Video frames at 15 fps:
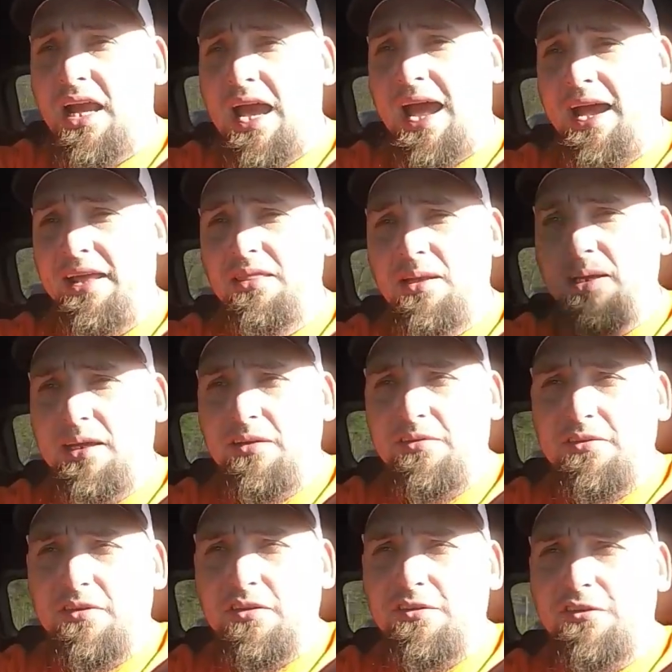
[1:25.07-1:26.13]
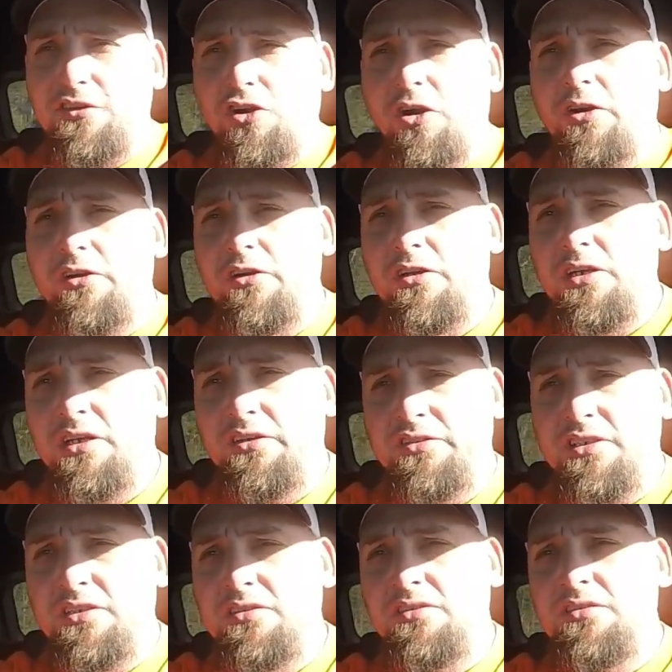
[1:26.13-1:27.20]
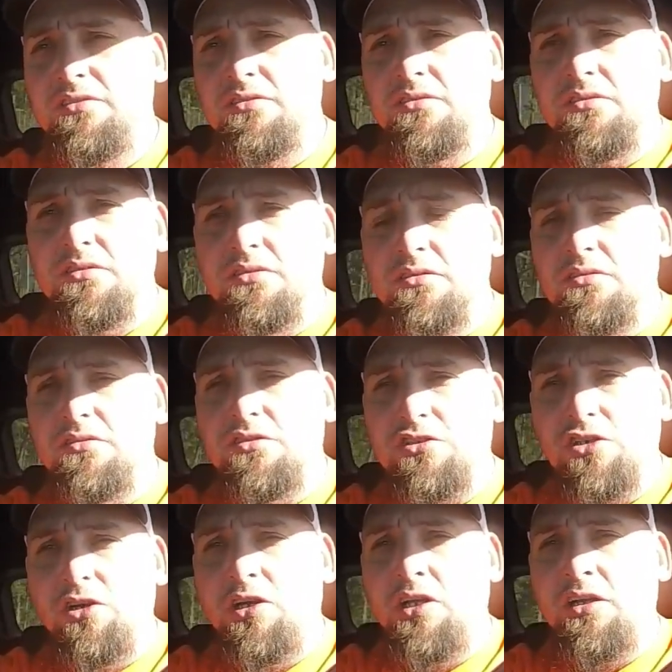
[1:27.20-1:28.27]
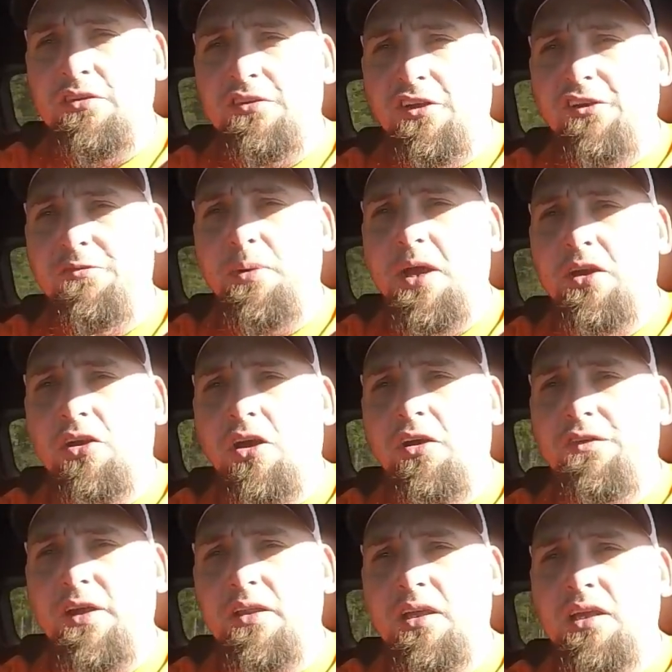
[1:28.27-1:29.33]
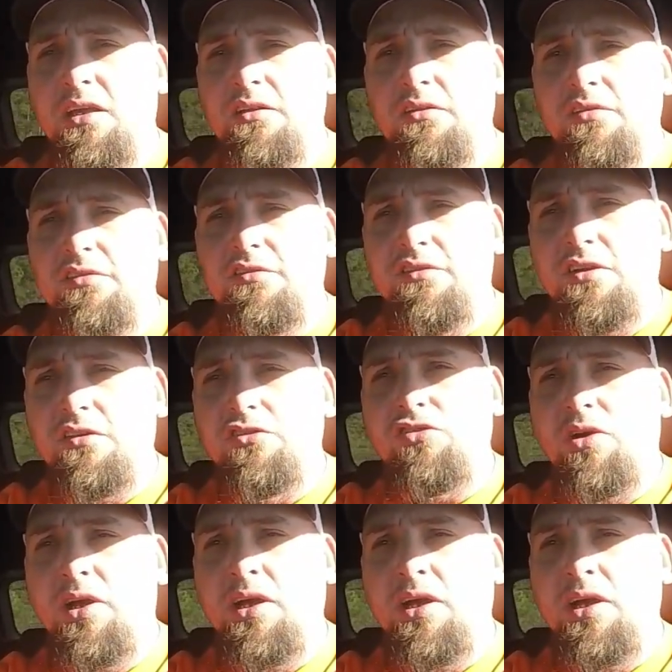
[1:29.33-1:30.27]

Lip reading: I think it's the starter isn't turning itself back off. I think it's still